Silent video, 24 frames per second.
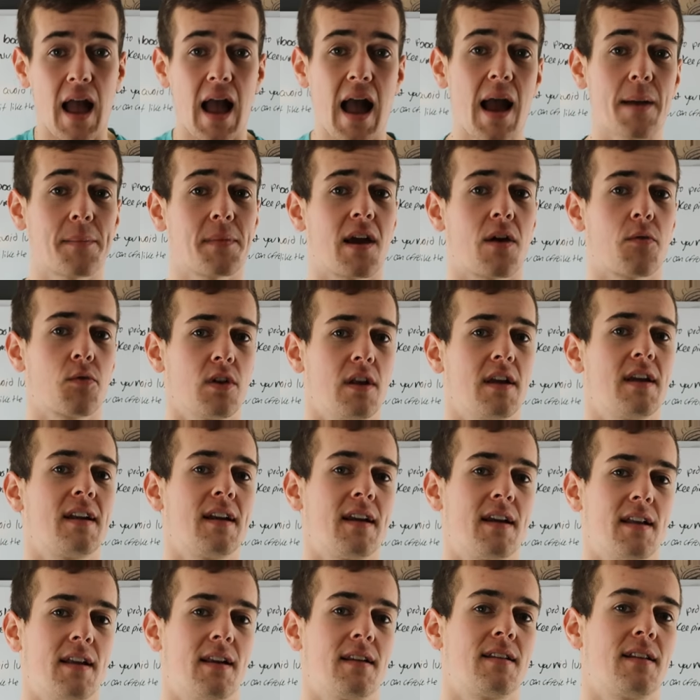I'm not really going
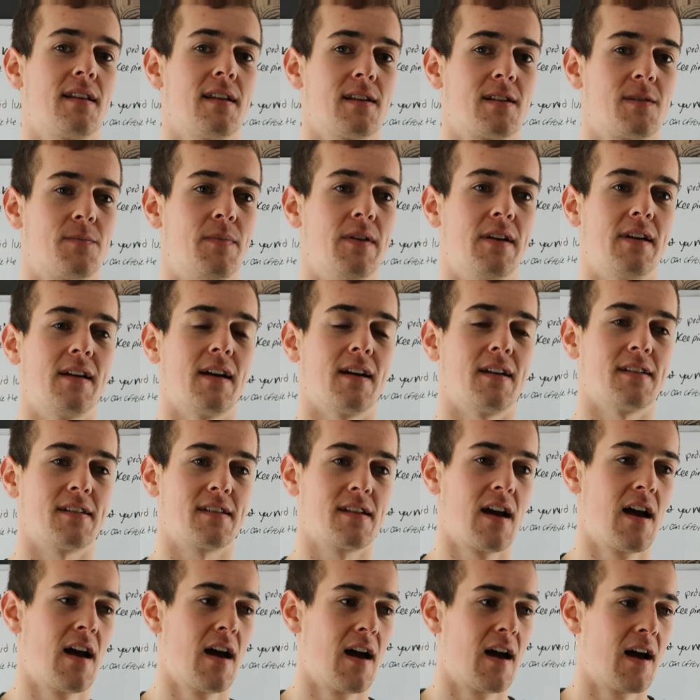to get into this
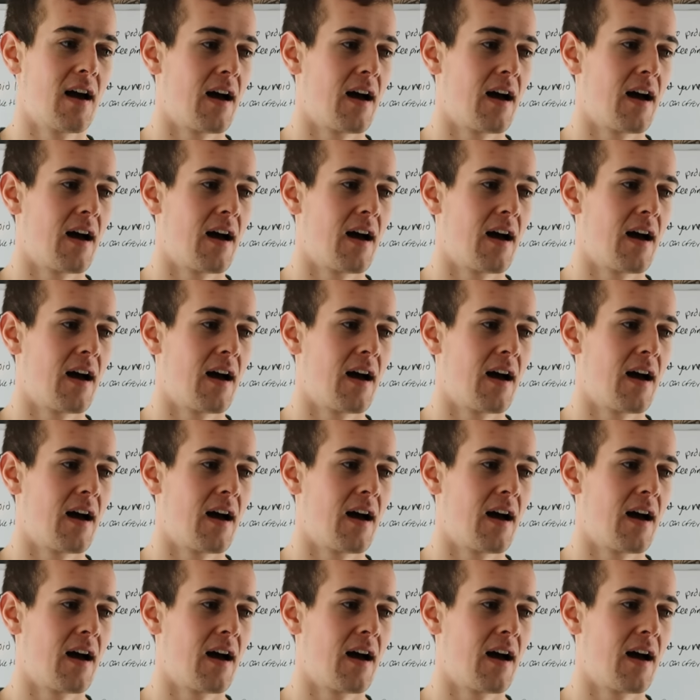because